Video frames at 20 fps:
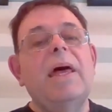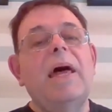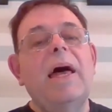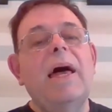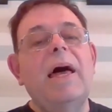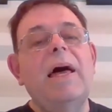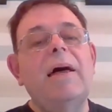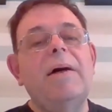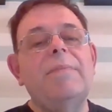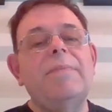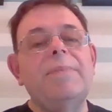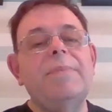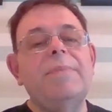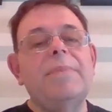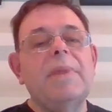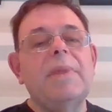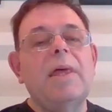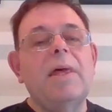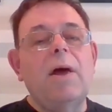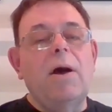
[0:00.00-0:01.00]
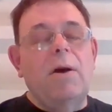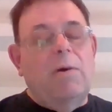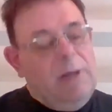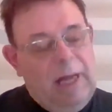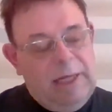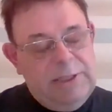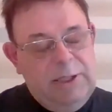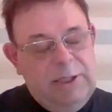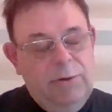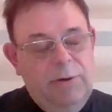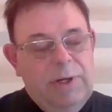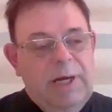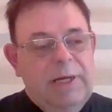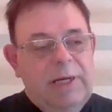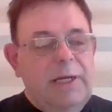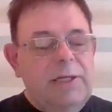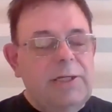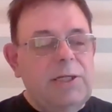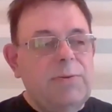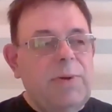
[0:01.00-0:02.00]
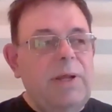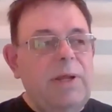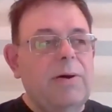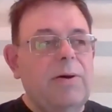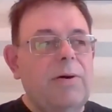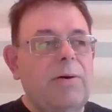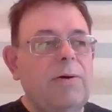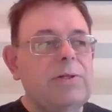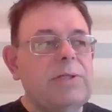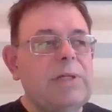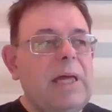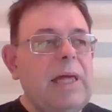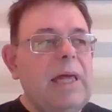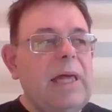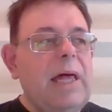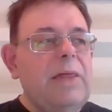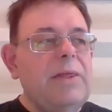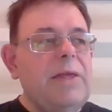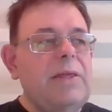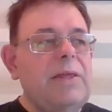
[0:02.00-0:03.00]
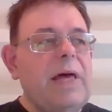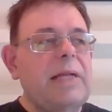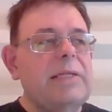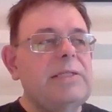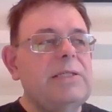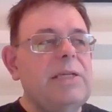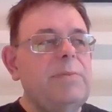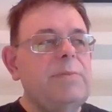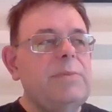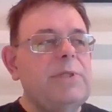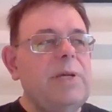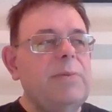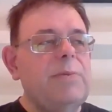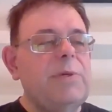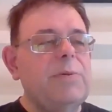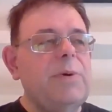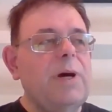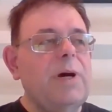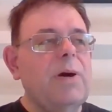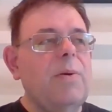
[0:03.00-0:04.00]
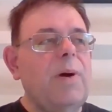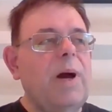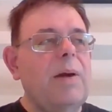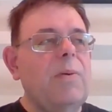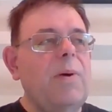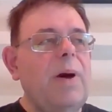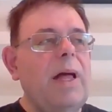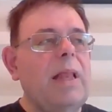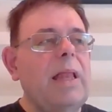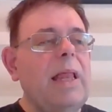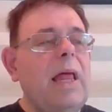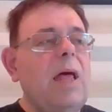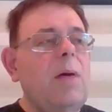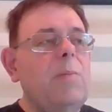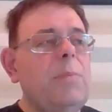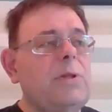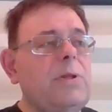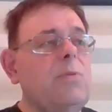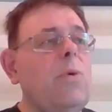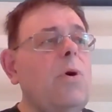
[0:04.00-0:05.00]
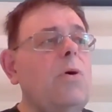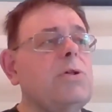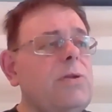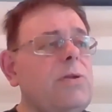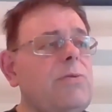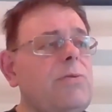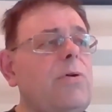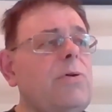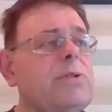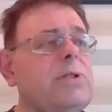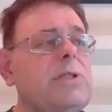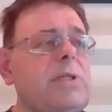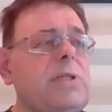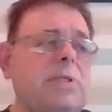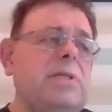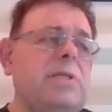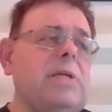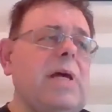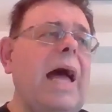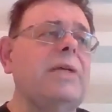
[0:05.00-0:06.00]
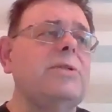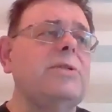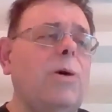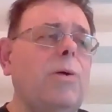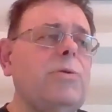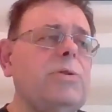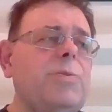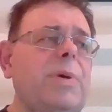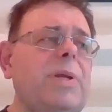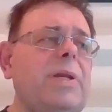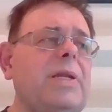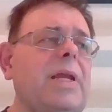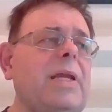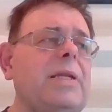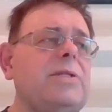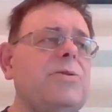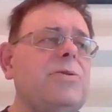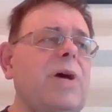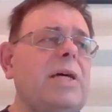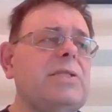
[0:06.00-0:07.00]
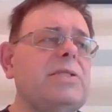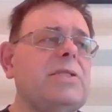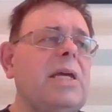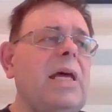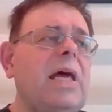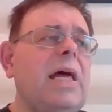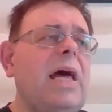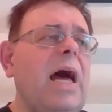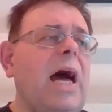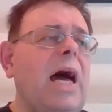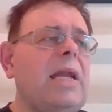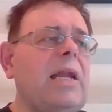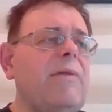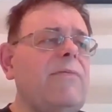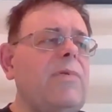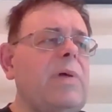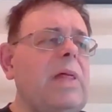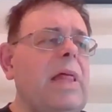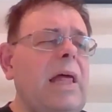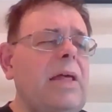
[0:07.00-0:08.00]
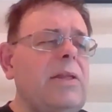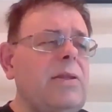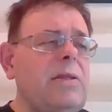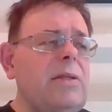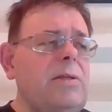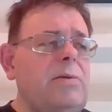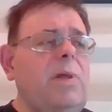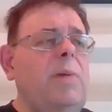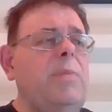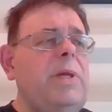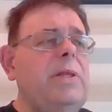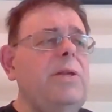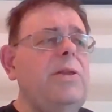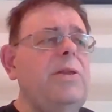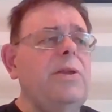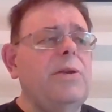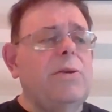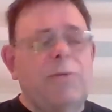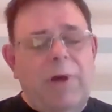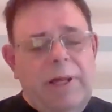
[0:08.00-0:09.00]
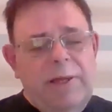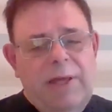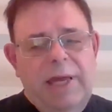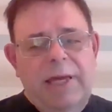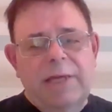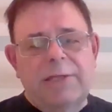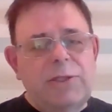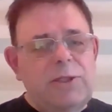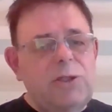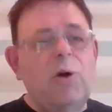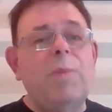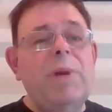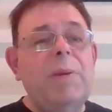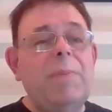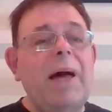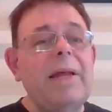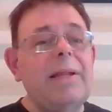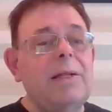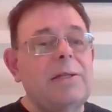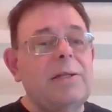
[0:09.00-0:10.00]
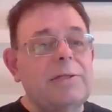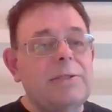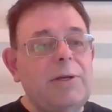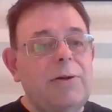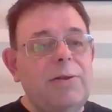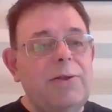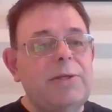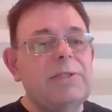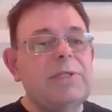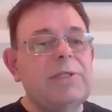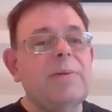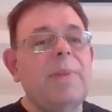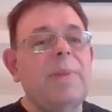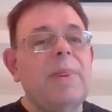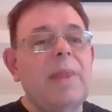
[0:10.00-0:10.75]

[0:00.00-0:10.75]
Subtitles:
has his own ideas as well, of course, and that seemed to work quite well. But the Wars of the Roses has always been an interest, and the other great thing is there's so many battles. There's